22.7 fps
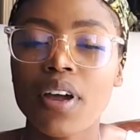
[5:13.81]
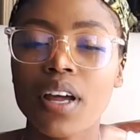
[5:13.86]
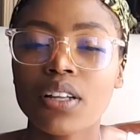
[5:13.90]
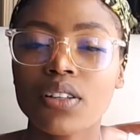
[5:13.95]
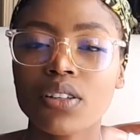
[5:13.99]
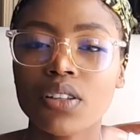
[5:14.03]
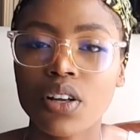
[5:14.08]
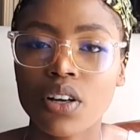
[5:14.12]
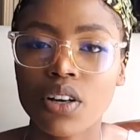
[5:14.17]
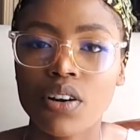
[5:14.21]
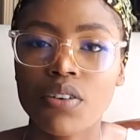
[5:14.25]
a
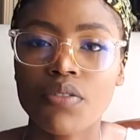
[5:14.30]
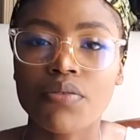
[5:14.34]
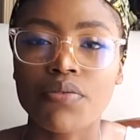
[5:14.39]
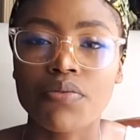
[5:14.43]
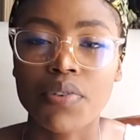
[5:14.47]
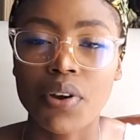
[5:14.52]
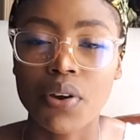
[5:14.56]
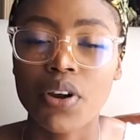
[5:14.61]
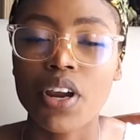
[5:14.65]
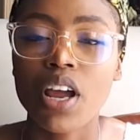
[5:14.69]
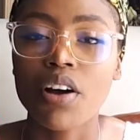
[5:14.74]
lot of
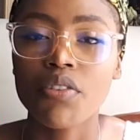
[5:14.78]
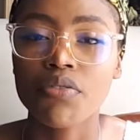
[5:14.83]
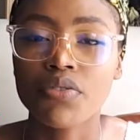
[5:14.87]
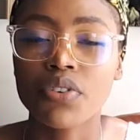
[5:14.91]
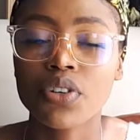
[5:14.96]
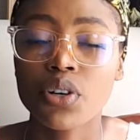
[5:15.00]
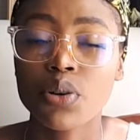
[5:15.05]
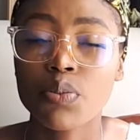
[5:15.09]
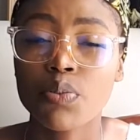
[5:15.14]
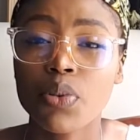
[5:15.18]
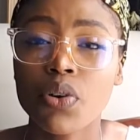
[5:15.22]
very
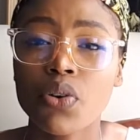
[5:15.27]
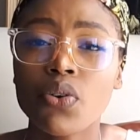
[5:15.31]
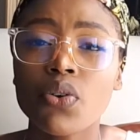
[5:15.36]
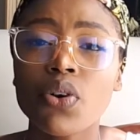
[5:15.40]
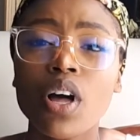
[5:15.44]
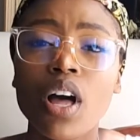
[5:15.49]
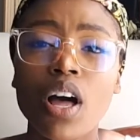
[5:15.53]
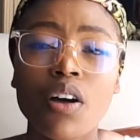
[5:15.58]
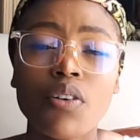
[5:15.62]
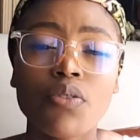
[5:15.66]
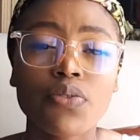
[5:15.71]

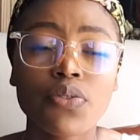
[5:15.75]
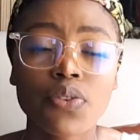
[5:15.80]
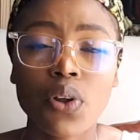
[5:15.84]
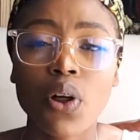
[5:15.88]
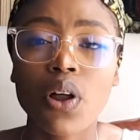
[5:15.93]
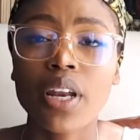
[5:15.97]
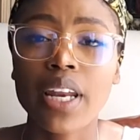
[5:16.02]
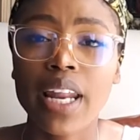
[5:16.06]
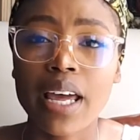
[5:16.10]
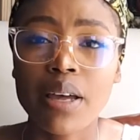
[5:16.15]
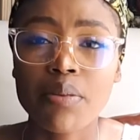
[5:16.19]
affordable
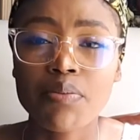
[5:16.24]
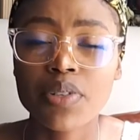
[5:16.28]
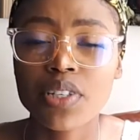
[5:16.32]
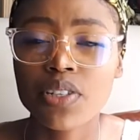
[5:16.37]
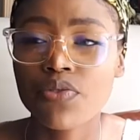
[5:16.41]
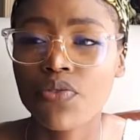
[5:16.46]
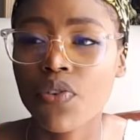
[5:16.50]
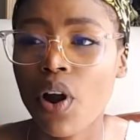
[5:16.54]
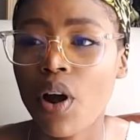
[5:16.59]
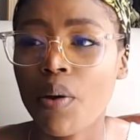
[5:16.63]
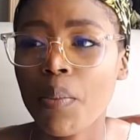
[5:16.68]
floor lamps
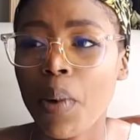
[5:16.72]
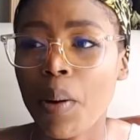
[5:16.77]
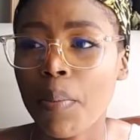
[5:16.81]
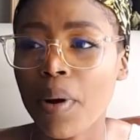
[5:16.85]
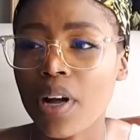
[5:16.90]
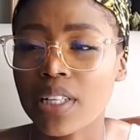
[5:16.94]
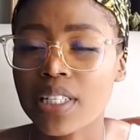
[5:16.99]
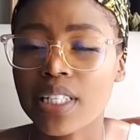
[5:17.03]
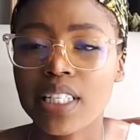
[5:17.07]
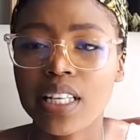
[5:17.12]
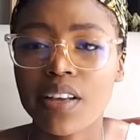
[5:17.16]
from
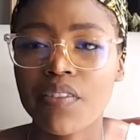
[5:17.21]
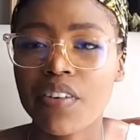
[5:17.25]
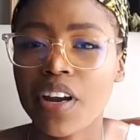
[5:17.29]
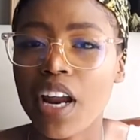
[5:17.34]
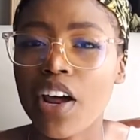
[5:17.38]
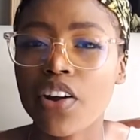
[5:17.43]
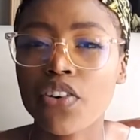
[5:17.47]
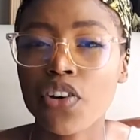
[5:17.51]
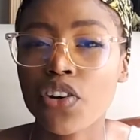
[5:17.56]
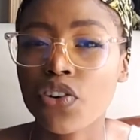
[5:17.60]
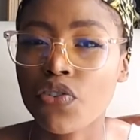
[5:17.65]
about
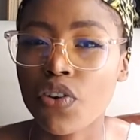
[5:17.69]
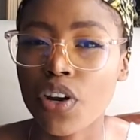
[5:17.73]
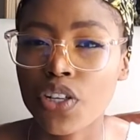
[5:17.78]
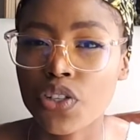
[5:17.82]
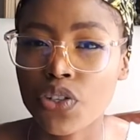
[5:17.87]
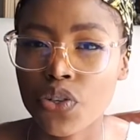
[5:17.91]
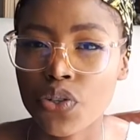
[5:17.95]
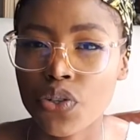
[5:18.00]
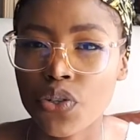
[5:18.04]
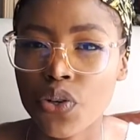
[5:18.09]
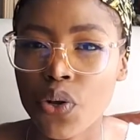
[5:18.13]
700
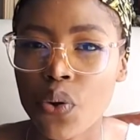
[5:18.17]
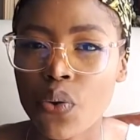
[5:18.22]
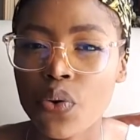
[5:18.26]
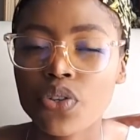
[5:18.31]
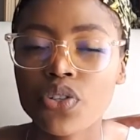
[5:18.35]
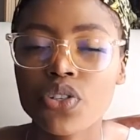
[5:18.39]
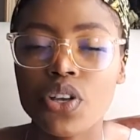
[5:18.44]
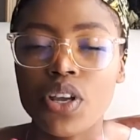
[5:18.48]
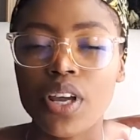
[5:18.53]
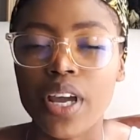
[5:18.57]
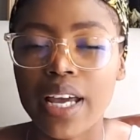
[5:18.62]
rands or so
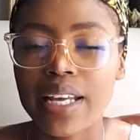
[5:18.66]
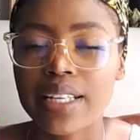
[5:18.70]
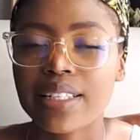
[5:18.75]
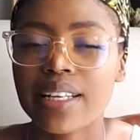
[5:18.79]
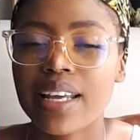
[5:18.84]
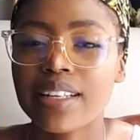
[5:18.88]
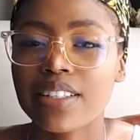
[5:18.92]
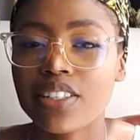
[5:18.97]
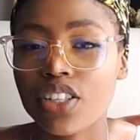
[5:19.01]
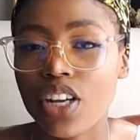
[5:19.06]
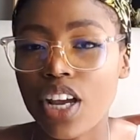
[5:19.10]
you guys
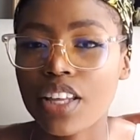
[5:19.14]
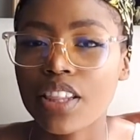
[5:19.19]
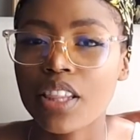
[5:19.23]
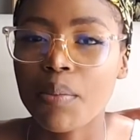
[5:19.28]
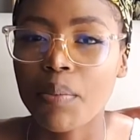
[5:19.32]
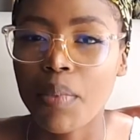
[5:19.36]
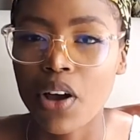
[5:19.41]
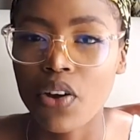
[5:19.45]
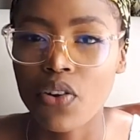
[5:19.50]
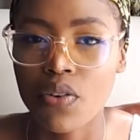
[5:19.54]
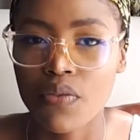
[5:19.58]
can check
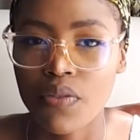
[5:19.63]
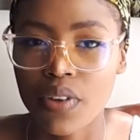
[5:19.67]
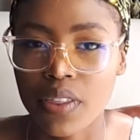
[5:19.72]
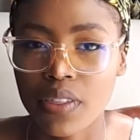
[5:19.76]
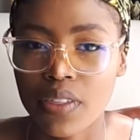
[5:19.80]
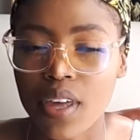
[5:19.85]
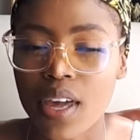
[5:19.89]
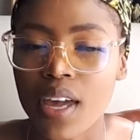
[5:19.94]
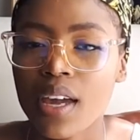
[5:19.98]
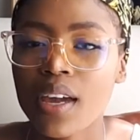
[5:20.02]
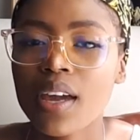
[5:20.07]
them out over
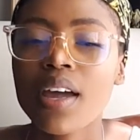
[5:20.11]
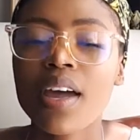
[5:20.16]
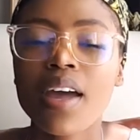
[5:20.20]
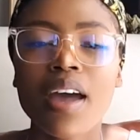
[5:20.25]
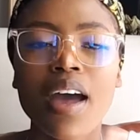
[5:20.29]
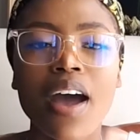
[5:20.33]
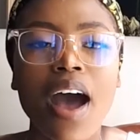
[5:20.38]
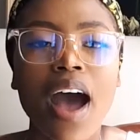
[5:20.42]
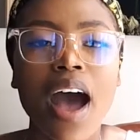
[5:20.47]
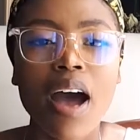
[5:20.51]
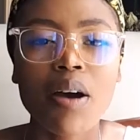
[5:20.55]
there.
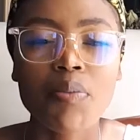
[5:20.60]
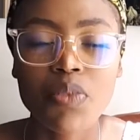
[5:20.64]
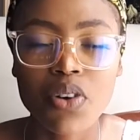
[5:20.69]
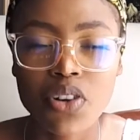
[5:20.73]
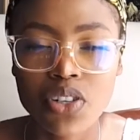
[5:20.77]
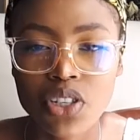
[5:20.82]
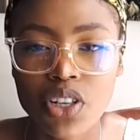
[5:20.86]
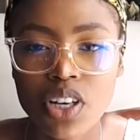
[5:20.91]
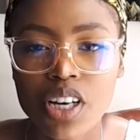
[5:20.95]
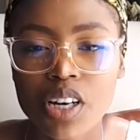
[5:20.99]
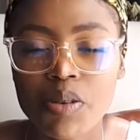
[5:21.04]
I'm
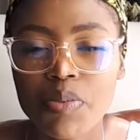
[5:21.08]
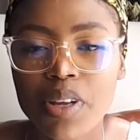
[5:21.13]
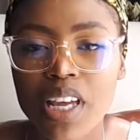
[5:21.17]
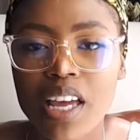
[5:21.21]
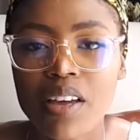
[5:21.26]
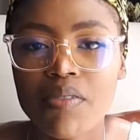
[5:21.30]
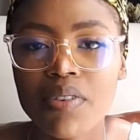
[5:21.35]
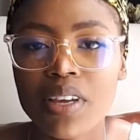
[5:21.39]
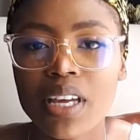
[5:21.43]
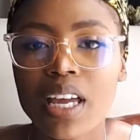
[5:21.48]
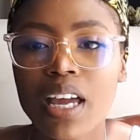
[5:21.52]
also going to be
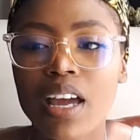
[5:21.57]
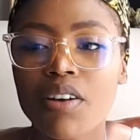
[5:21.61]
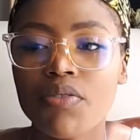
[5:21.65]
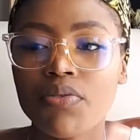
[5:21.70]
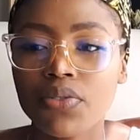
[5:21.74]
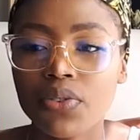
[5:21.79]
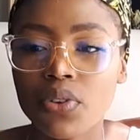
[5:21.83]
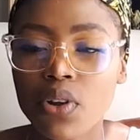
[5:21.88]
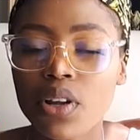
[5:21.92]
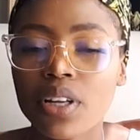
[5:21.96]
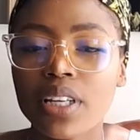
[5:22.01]
having a
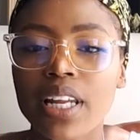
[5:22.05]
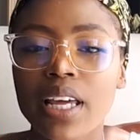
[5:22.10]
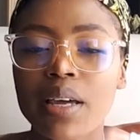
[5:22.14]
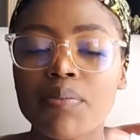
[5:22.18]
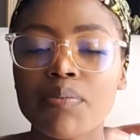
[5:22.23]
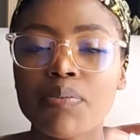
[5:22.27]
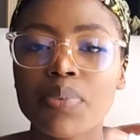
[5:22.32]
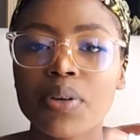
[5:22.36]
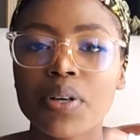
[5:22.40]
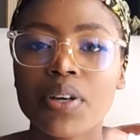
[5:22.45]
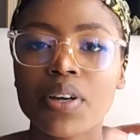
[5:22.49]
floor
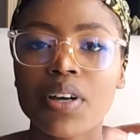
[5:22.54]
lamp